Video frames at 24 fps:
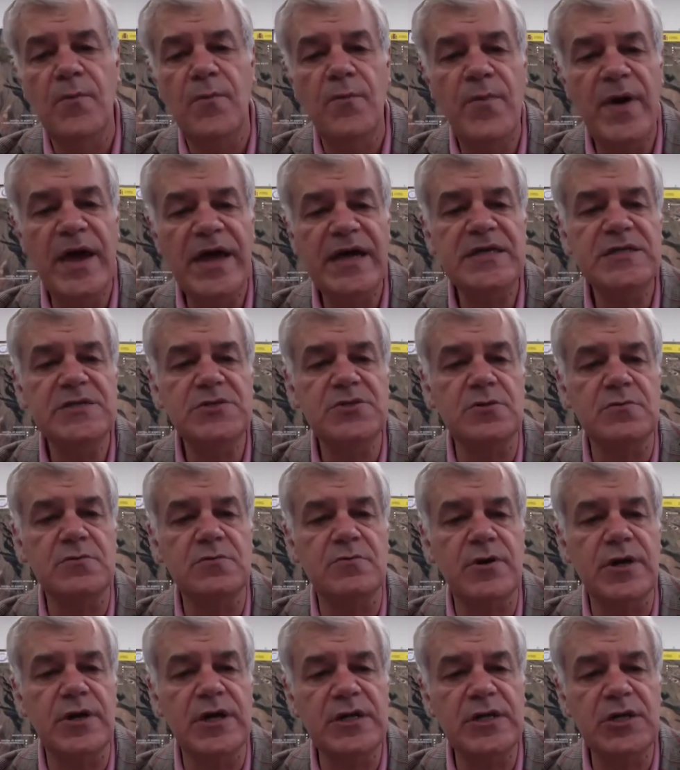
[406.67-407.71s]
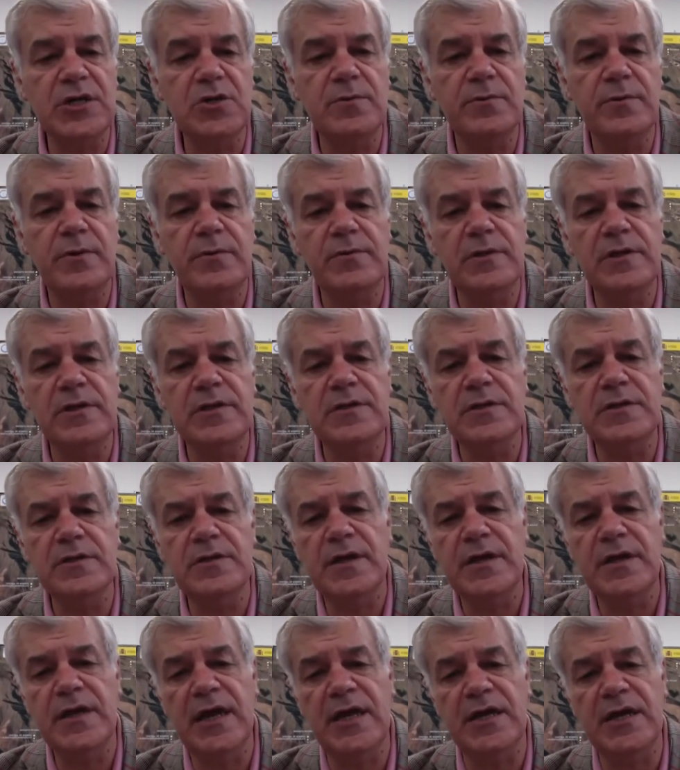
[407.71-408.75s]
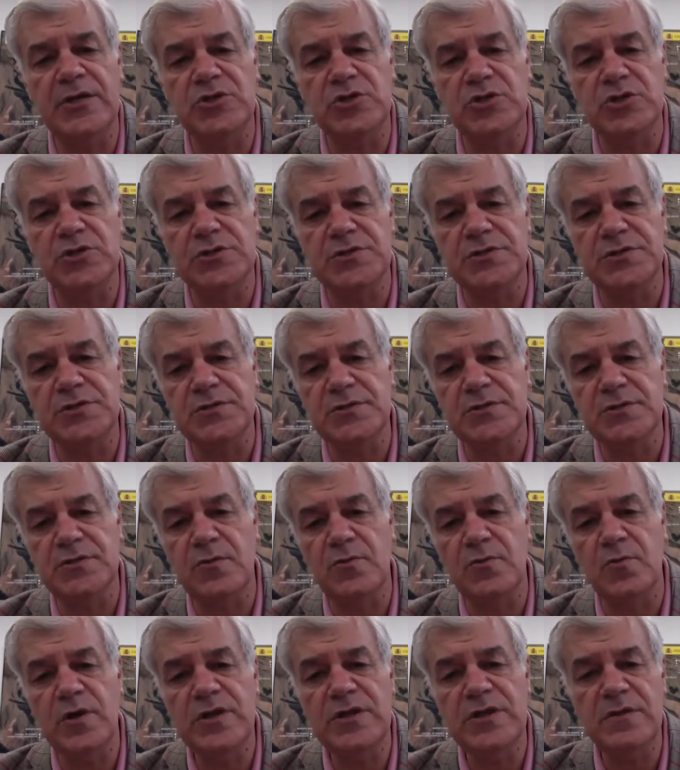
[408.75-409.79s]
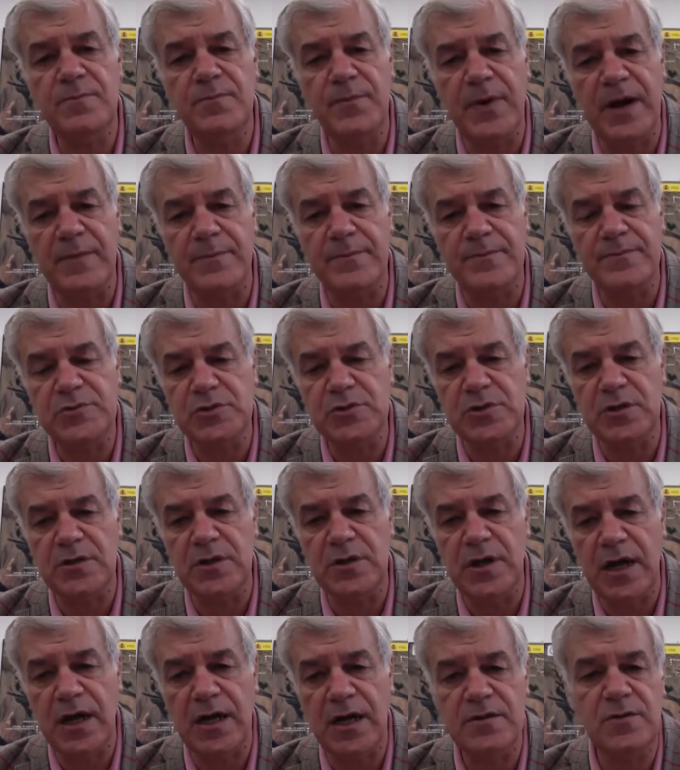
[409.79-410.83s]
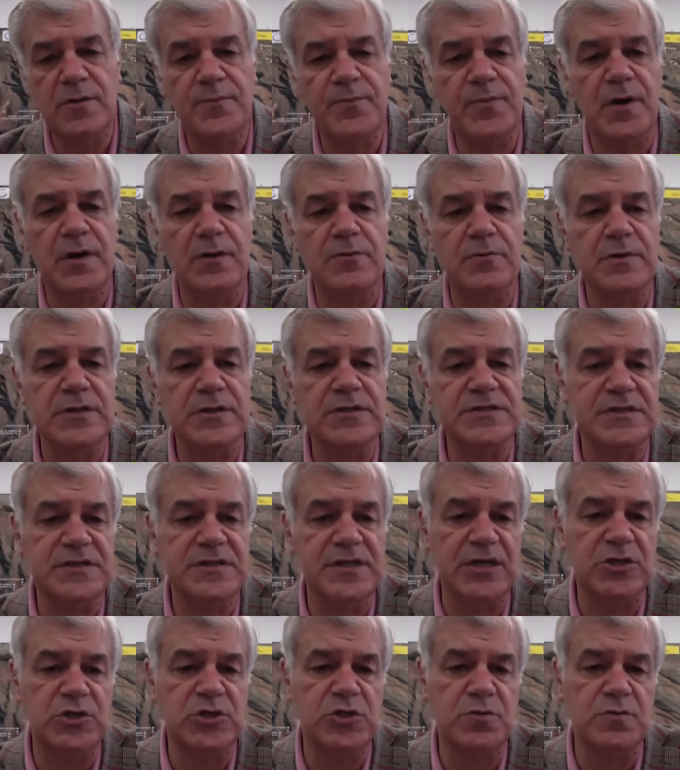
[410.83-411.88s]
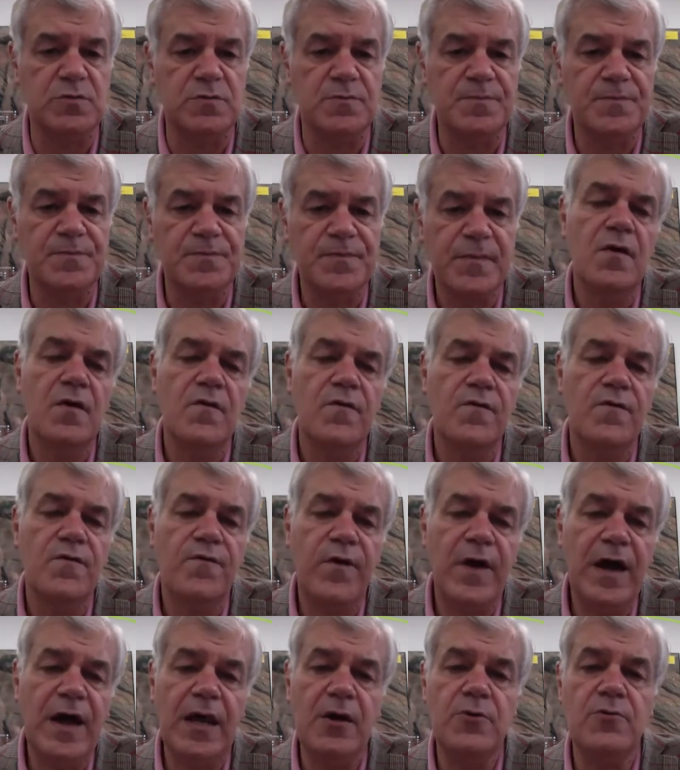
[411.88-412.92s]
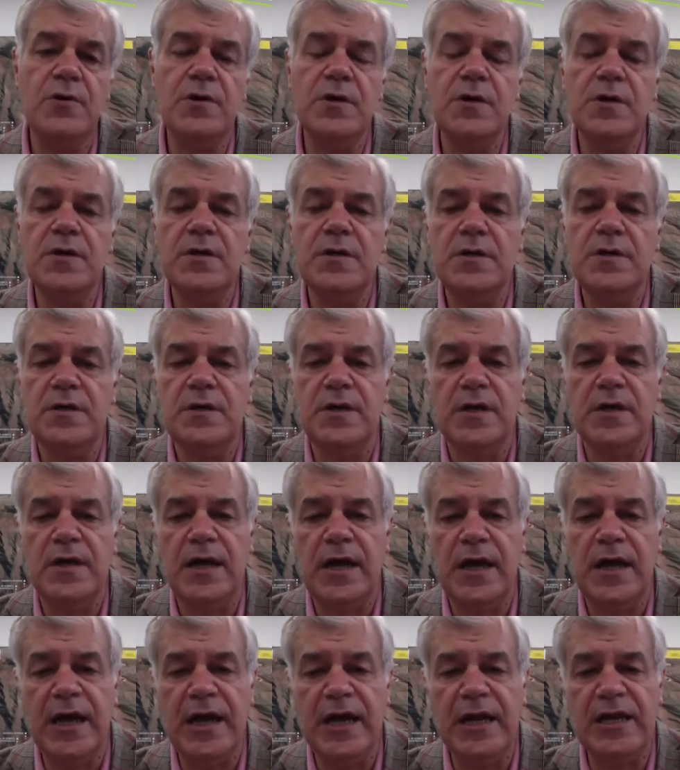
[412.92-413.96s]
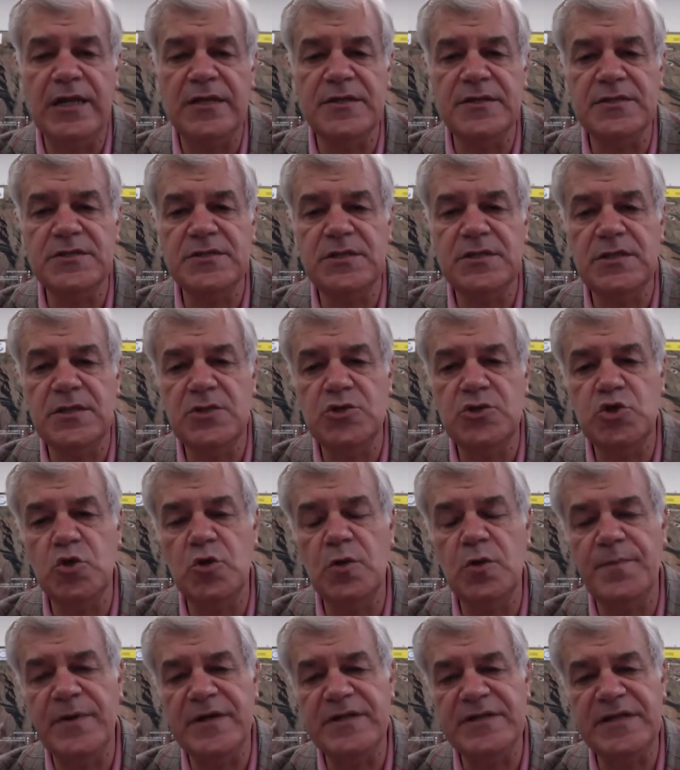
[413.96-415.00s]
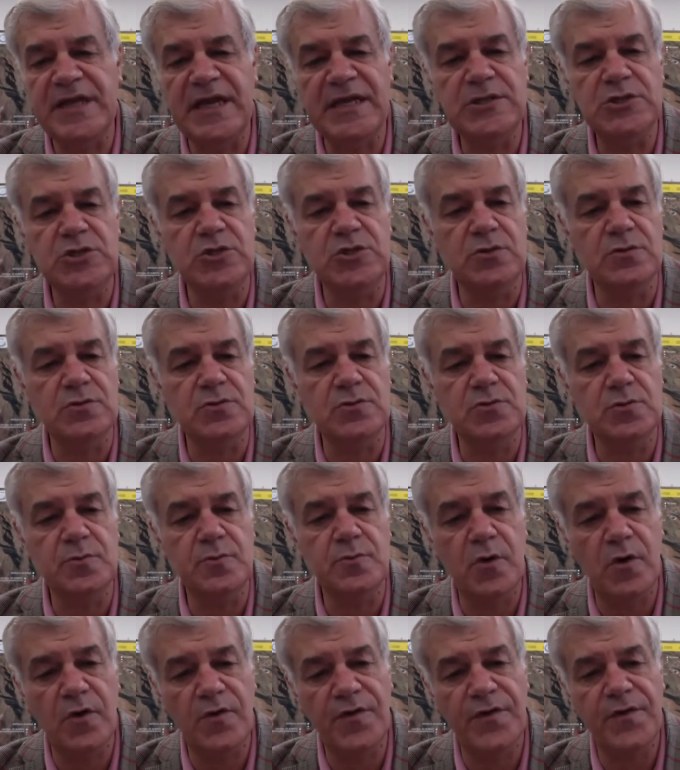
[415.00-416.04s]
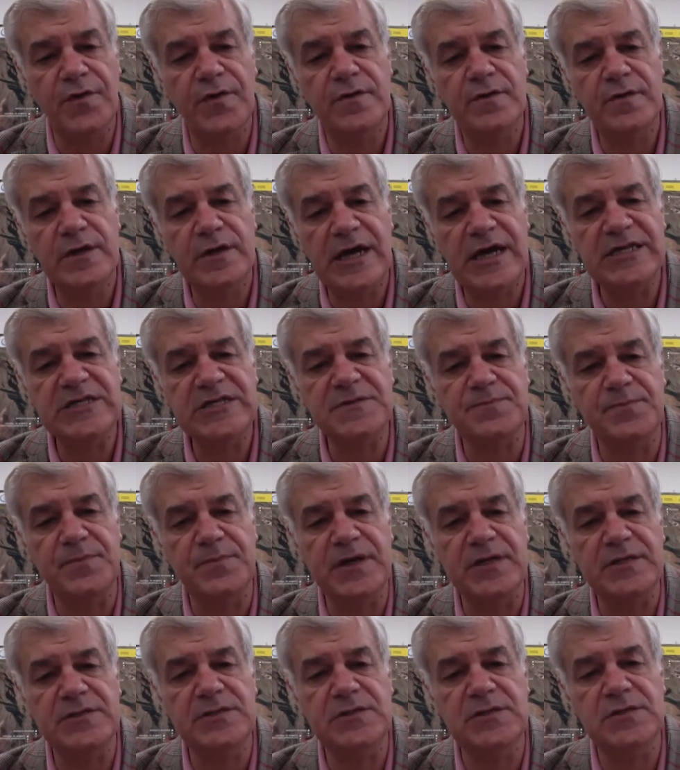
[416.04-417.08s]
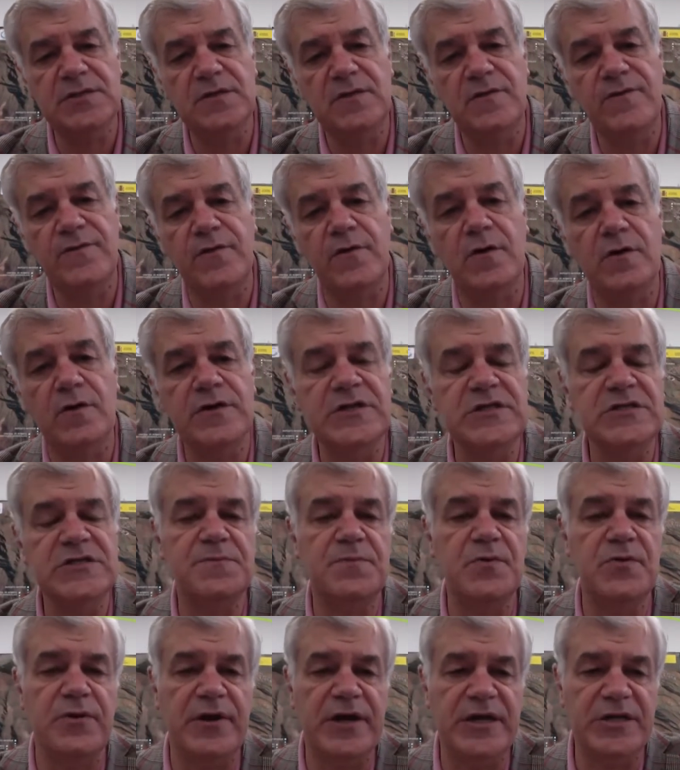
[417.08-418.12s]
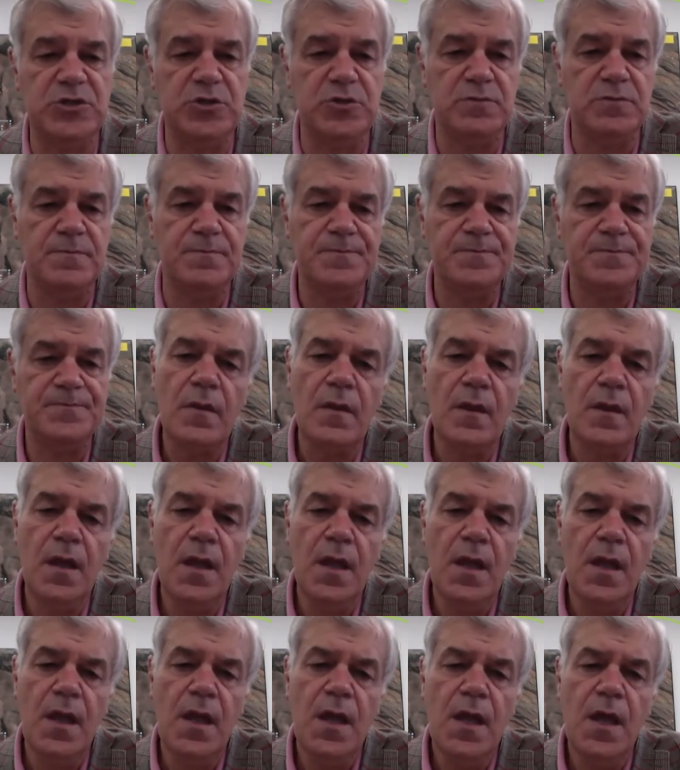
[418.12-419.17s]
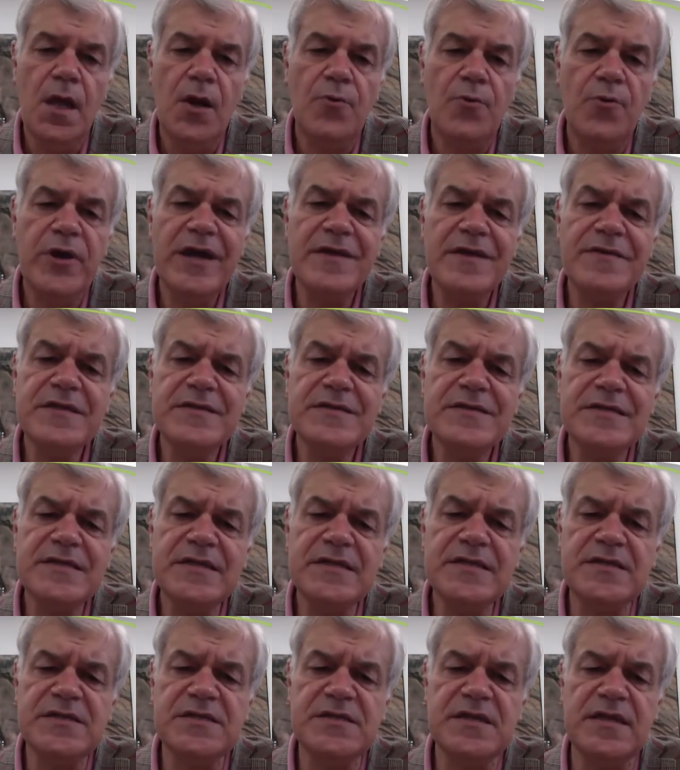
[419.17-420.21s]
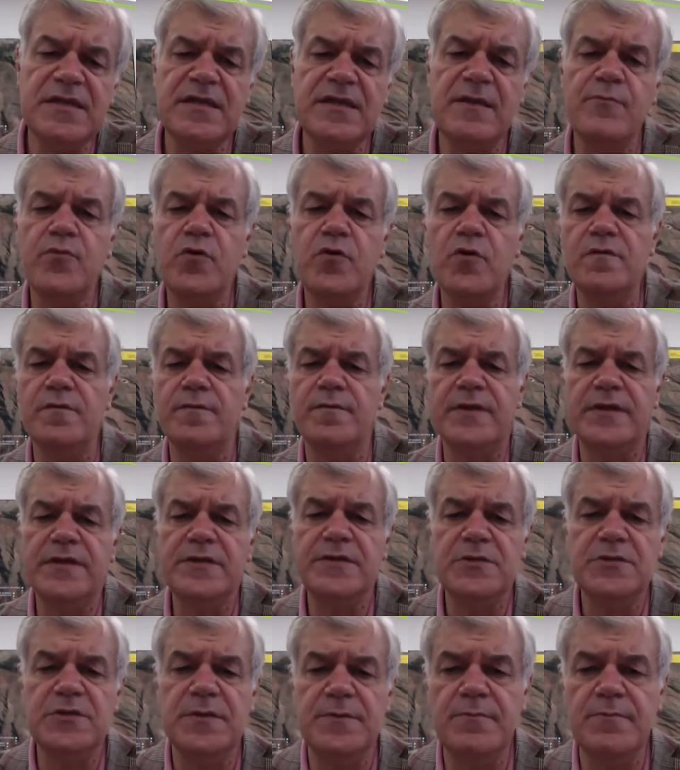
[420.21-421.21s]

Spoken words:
based on renewable energies, wind-pumped hydropower station. Faroe Islands should pay attention to both aspects for inspiration. Regarding citizen involvement,